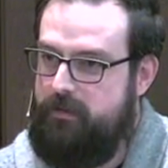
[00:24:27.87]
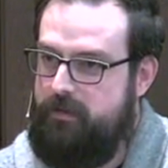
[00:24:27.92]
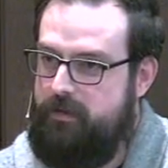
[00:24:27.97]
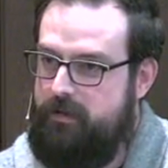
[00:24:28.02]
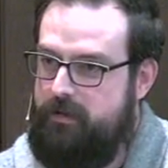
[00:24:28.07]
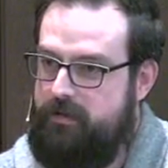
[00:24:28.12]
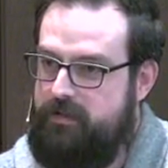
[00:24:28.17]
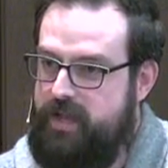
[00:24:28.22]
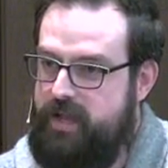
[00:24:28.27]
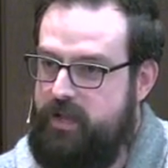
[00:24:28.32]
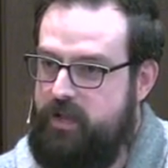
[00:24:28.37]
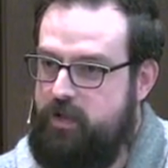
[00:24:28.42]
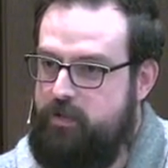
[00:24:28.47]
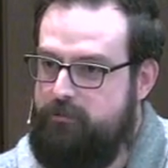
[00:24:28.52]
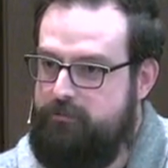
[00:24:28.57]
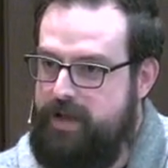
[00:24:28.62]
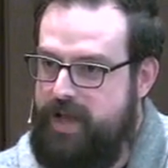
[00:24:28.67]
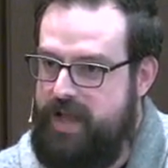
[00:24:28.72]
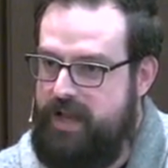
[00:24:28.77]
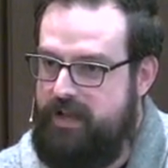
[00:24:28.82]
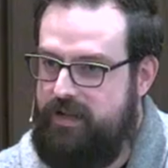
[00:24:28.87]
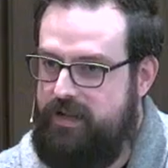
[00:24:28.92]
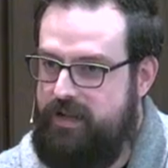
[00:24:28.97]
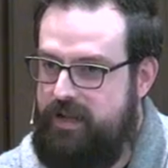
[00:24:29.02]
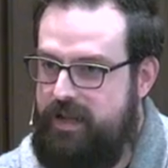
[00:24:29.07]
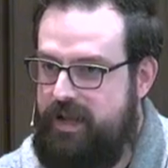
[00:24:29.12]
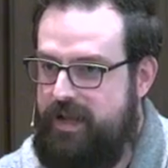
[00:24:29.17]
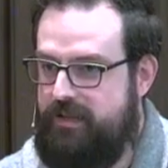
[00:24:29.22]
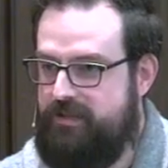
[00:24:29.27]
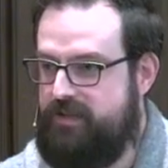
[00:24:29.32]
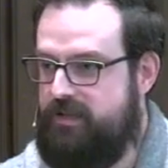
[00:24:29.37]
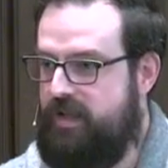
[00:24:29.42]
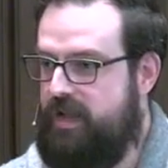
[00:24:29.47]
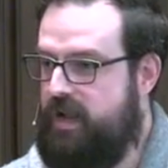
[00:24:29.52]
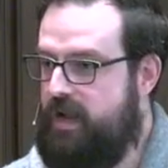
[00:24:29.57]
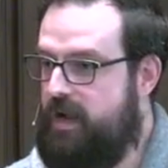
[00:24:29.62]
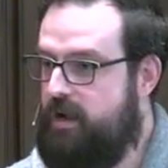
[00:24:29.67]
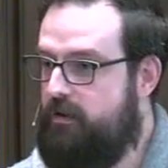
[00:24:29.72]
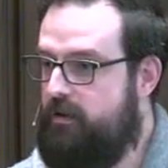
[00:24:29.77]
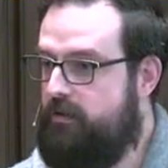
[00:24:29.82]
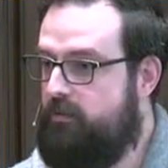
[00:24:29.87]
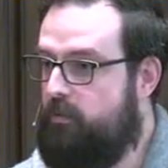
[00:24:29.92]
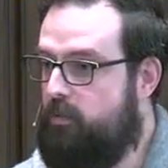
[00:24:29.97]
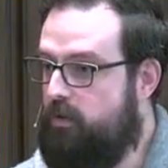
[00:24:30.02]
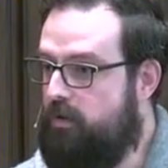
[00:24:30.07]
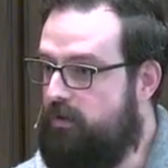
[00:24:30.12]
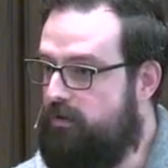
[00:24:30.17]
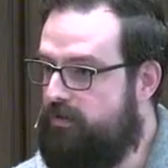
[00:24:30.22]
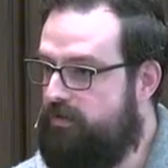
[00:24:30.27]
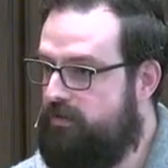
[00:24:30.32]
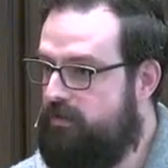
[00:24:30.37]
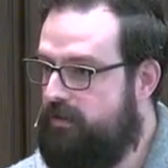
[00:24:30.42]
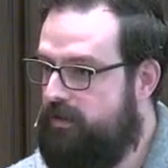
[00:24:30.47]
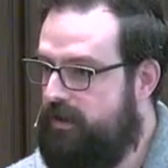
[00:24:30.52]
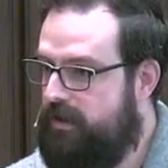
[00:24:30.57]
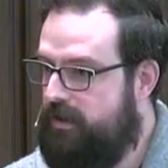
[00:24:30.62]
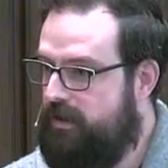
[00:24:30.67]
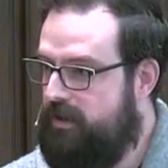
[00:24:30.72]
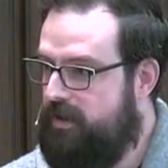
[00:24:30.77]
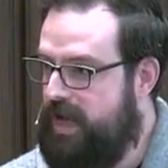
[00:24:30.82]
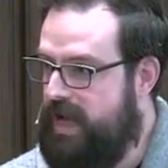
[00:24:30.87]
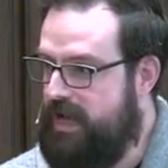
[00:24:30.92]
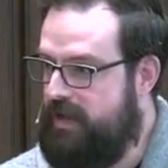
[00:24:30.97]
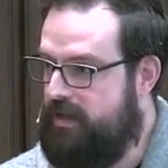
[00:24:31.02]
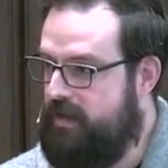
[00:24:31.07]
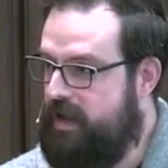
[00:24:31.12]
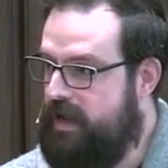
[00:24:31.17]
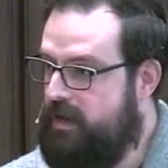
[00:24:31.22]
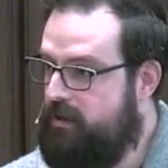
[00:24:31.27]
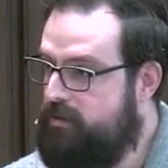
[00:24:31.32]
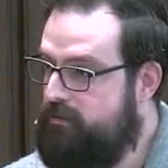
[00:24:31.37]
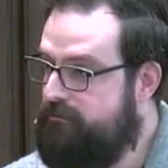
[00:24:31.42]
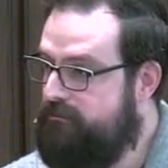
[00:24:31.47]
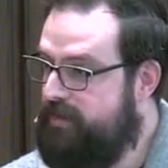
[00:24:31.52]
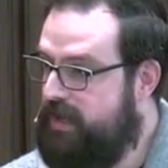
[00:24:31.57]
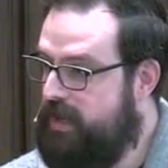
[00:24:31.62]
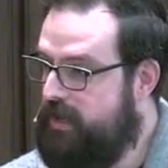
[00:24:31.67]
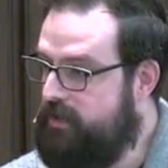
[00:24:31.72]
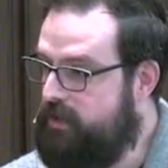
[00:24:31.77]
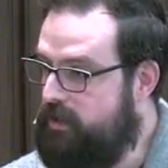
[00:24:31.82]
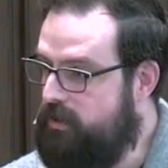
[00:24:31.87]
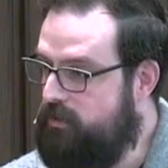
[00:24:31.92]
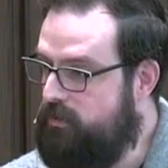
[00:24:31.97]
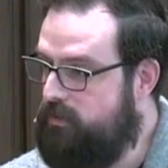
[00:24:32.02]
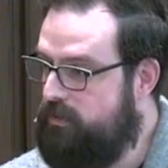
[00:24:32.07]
that humanity has inherent worth and inherent value